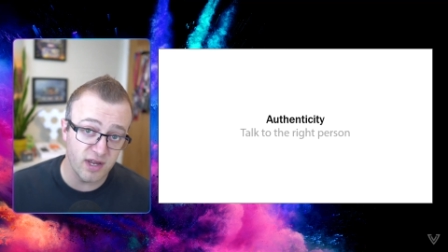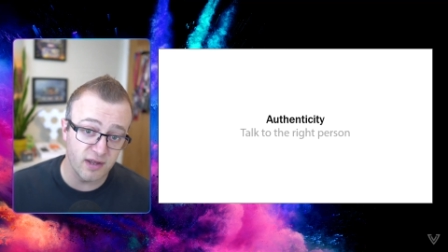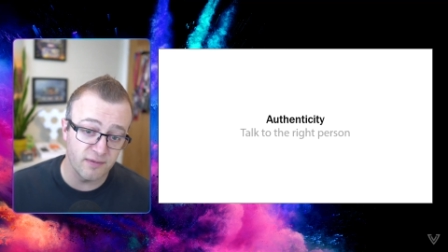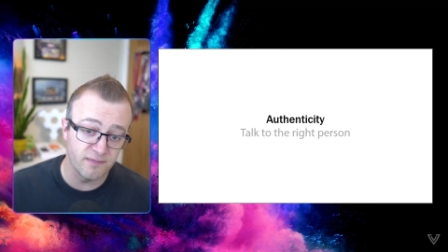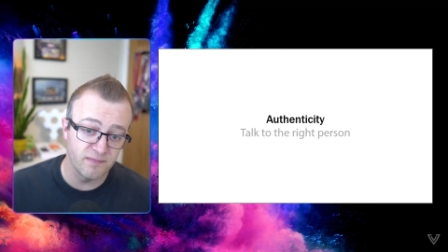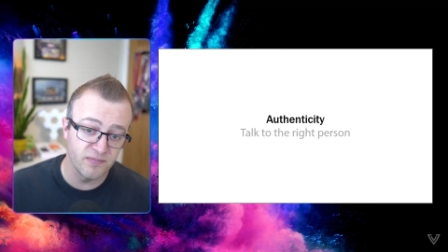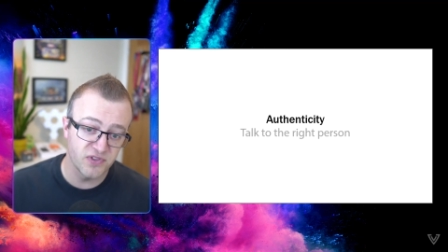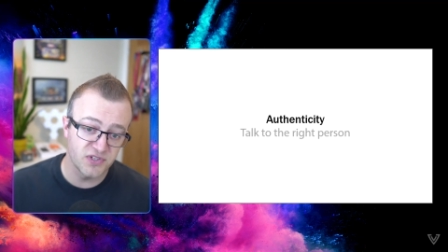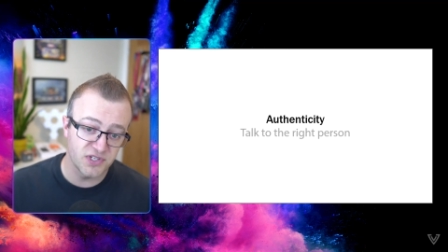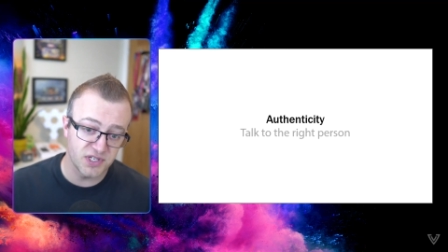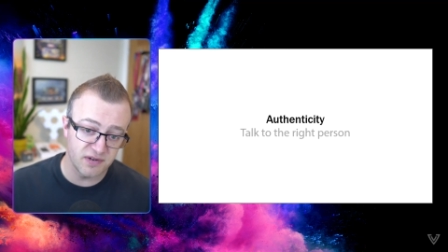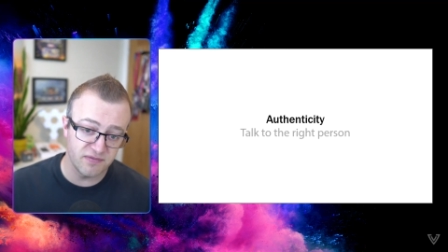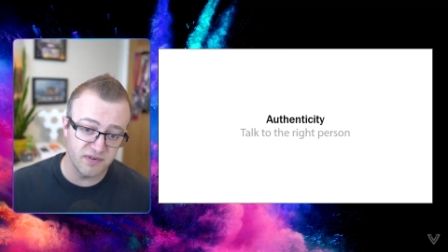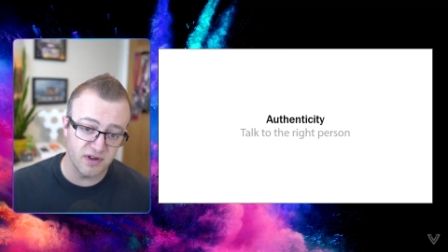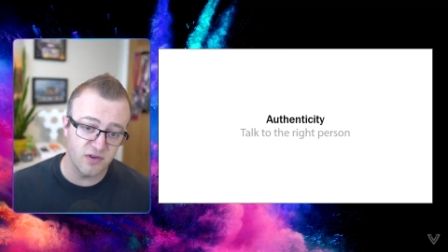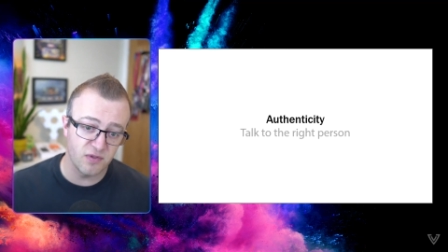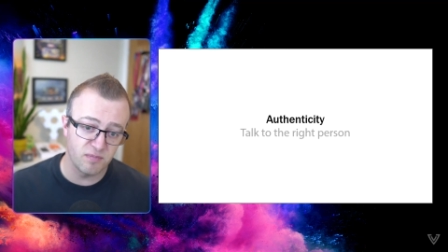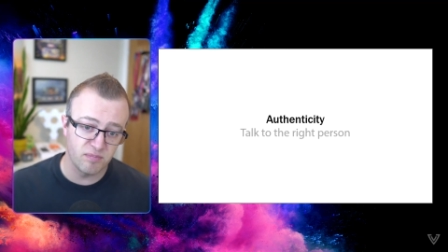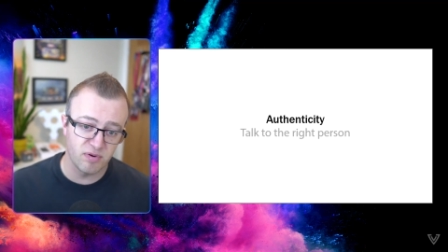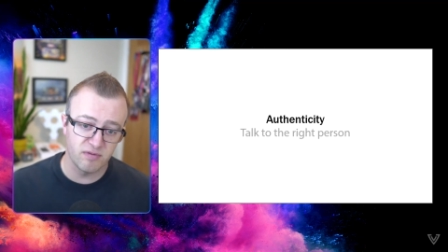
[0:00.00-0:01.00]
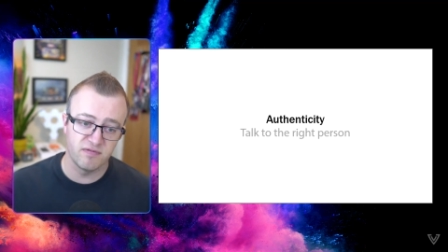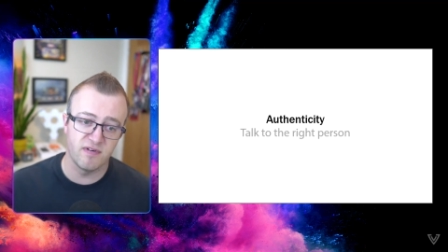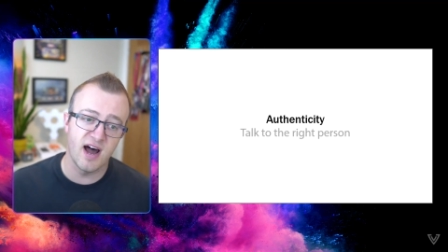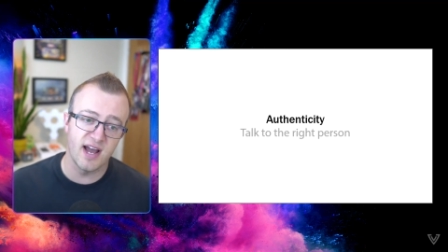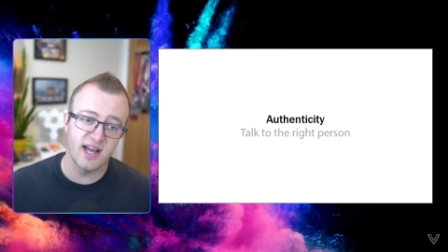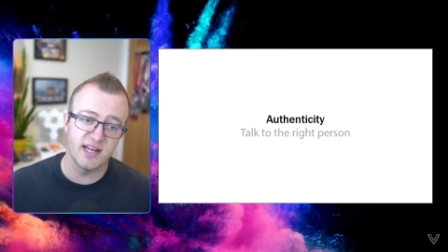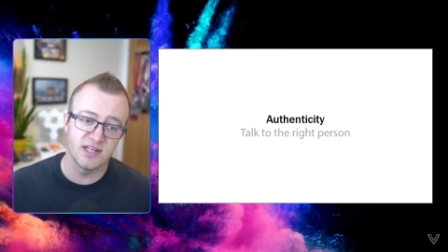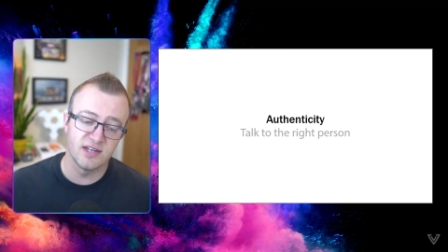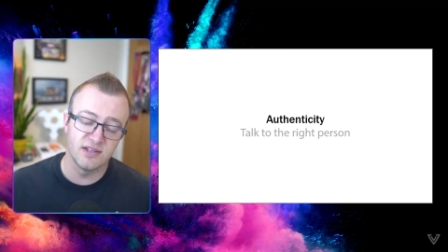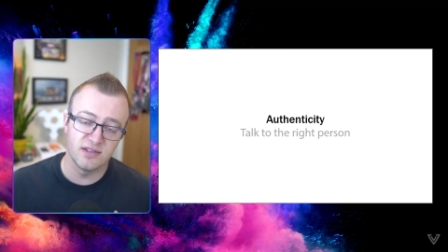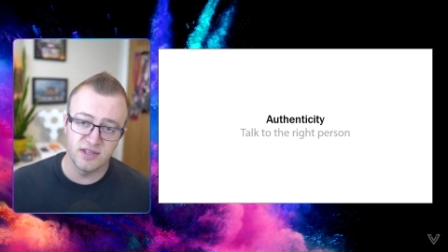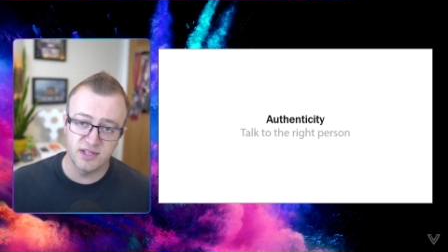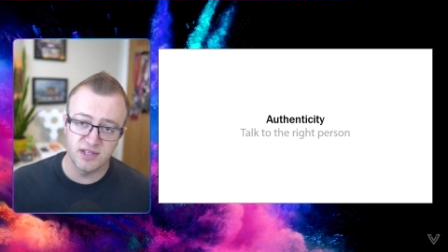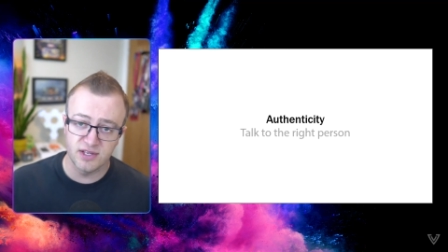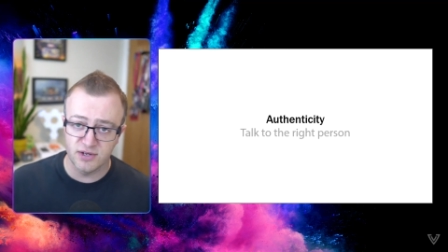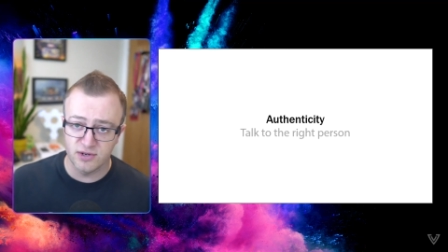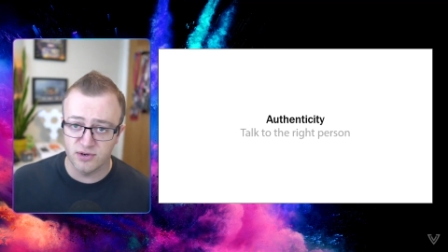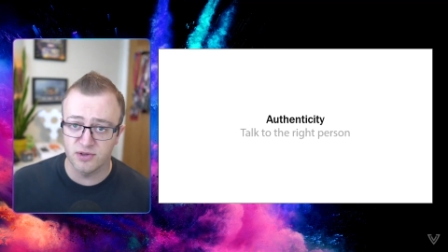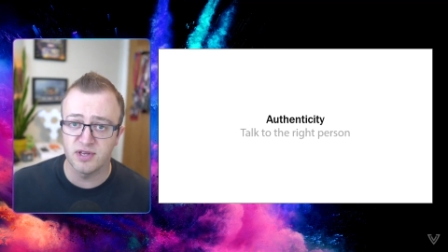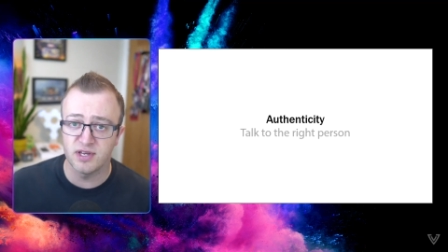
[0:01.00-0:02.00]
Certificates provide the
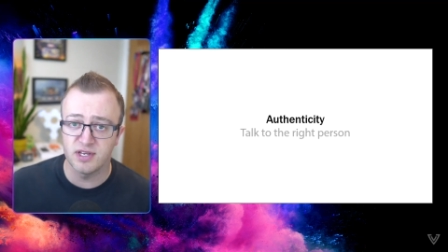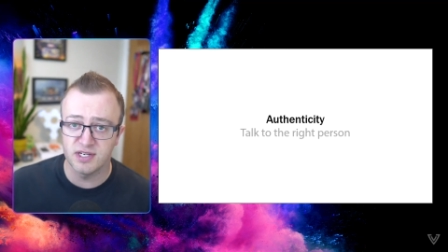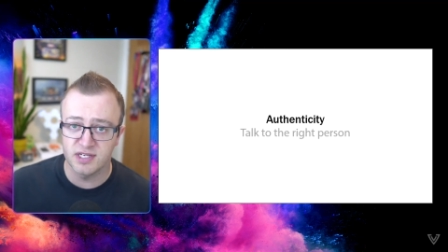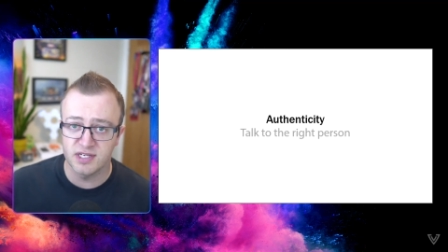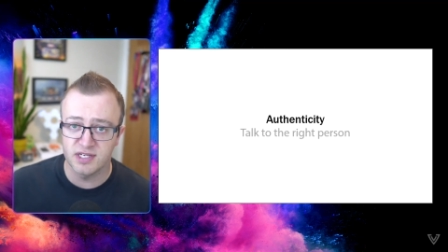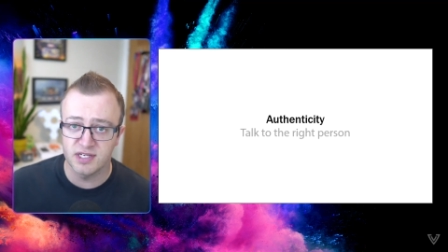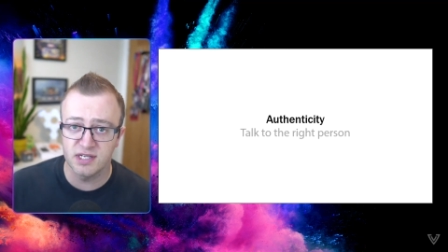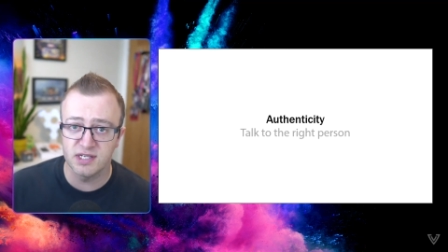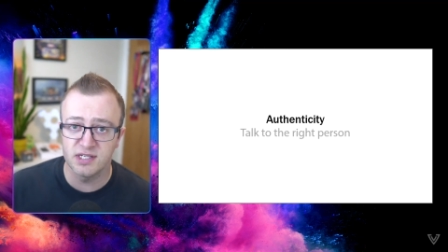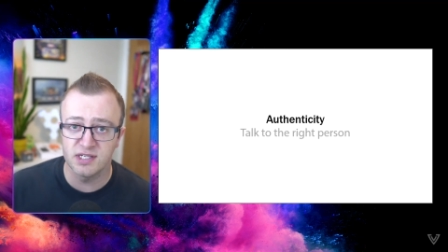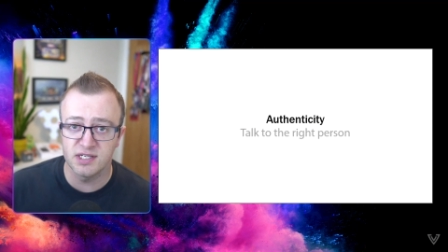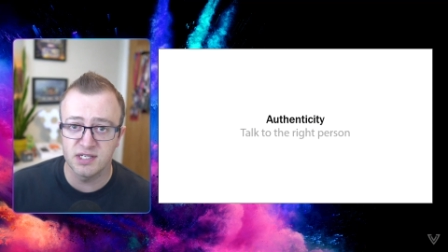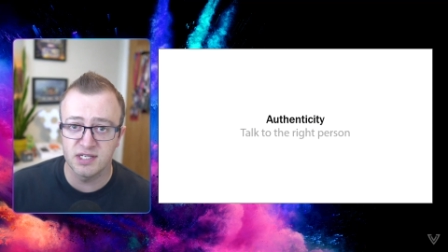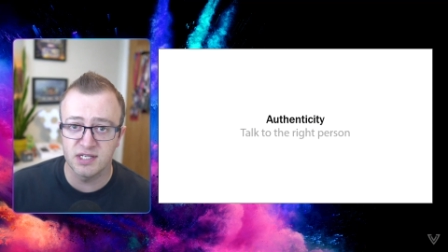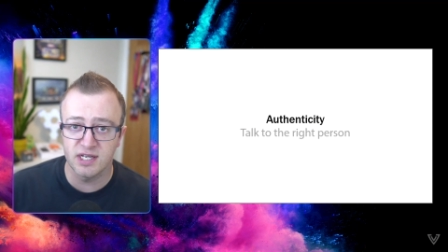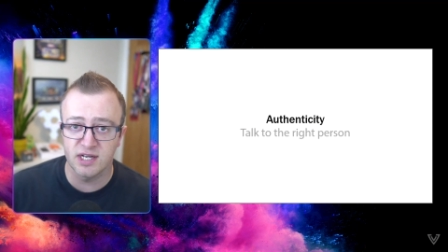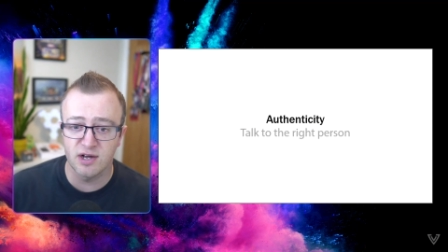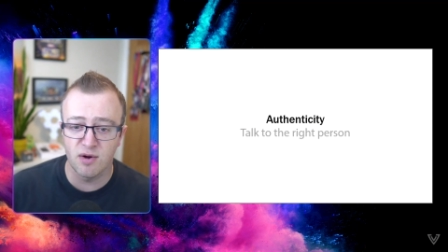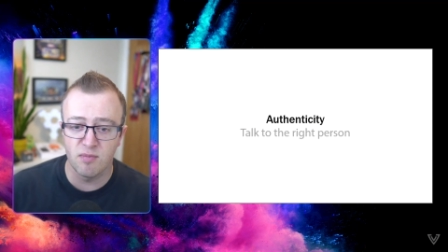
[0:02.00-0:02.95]
authenticity component.